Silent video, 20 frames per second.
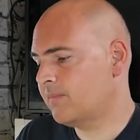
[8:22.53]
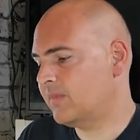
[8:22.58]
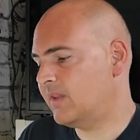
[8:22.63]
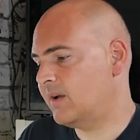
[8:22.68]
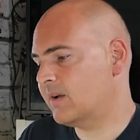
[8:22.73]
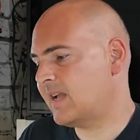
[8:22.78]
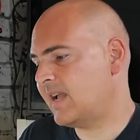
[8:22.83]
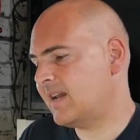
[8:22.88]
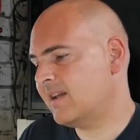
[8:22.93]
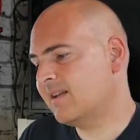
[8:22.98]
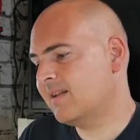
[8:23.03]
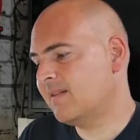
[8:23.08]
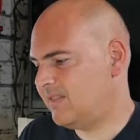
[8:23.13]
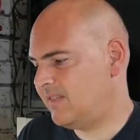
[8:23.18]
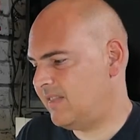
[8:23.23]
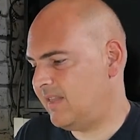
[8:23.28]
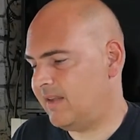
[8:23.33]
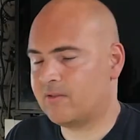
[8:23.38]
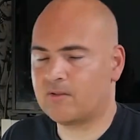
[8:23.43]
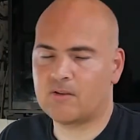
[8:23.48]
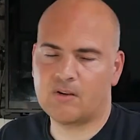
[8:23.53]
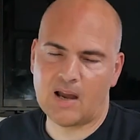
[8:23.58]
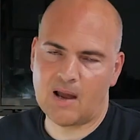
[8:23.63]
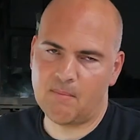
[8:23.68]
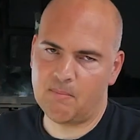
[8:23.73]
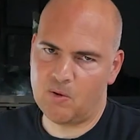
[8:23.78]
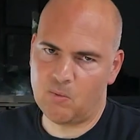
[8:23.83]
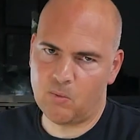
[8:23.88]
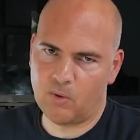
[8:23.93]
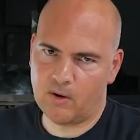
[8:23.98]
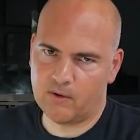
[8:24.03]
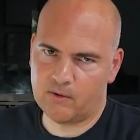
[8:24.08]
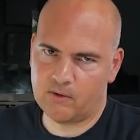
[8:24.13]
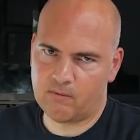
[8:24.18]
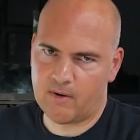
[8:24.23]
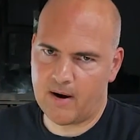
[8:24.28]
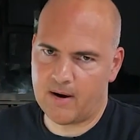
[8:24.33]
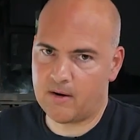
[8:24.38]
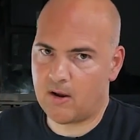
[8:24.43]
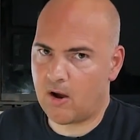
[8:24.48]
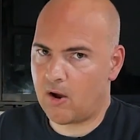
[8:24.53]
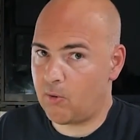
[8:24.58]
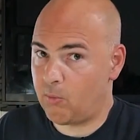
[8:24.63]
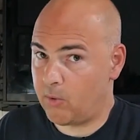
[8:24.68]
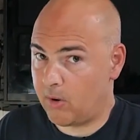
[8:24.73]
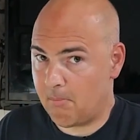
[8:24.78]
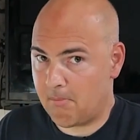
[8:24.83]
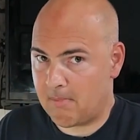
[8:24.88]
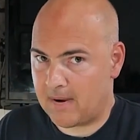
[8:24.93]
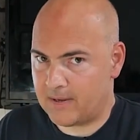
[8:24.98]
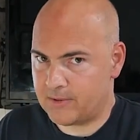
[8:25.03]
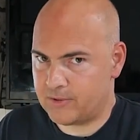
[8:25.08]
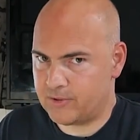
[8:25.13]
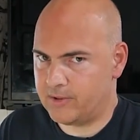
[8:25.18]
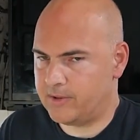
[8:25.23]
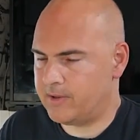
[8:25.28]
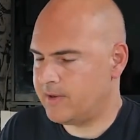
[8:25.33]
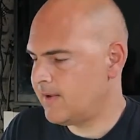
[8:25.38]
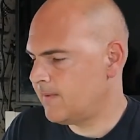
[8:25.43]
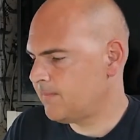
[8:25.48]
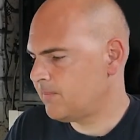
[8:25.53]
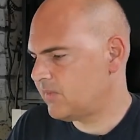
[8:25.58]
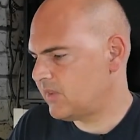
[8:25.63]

Now again, this can be worked around, I would imagine,